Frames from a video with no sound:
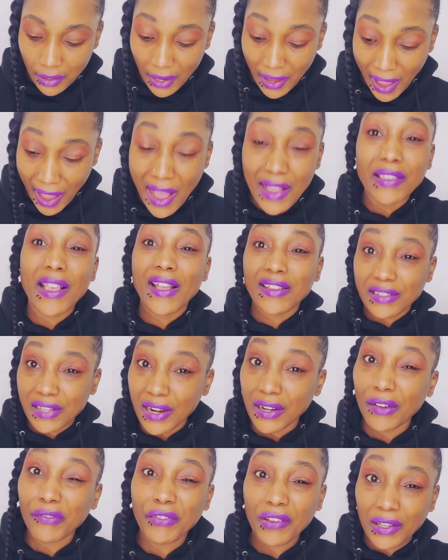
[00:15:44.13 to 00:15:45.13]
I
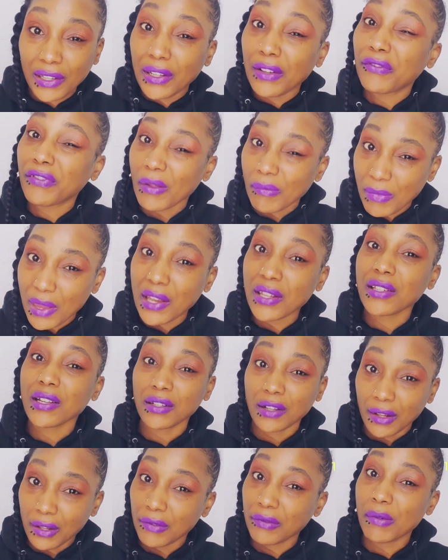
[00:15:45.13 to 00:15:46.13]
started feeling inflammation
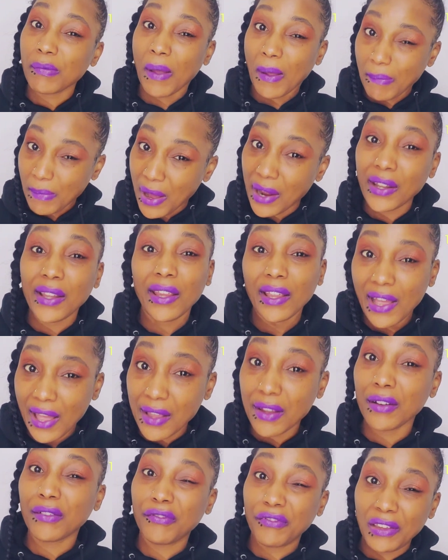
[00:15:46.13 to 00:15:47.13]
all over my body. I
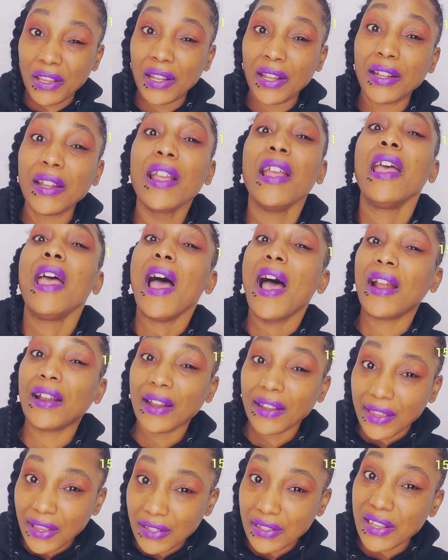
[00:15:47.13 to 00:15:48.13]
could feel it. And I
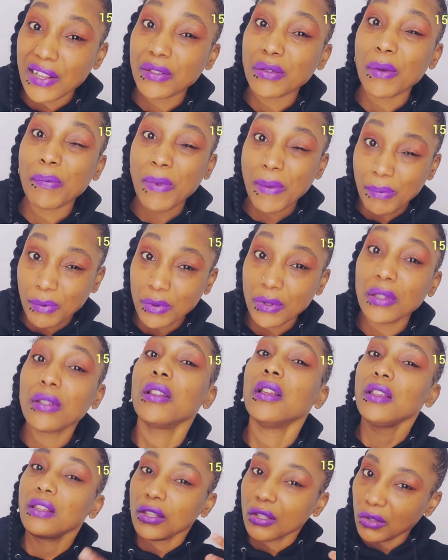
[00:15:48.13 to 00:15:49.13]
guess that's what people,
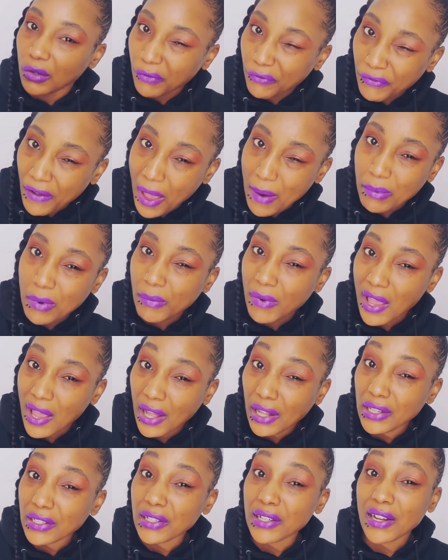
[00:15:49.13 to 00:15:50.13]
you know,
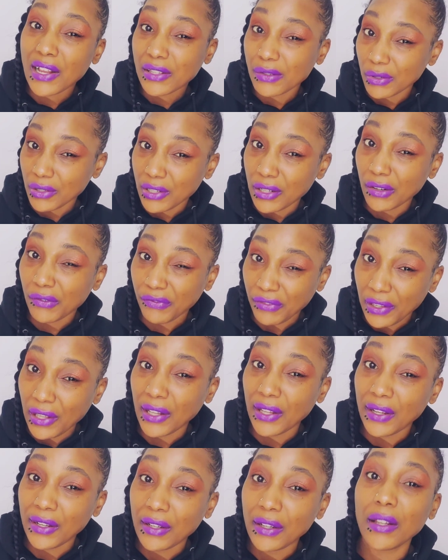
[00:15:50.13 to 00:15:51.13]
fibromyalgia, that's what you're
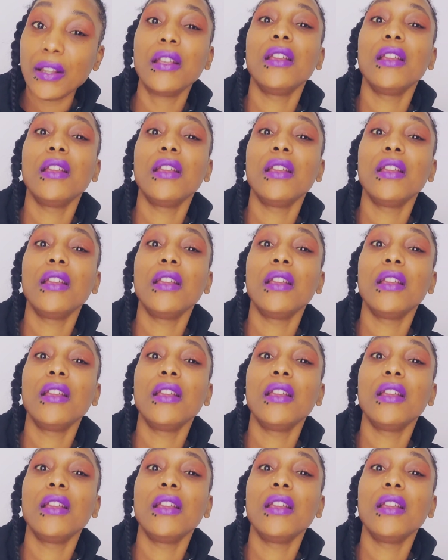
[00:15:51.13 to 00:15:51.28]
feeling.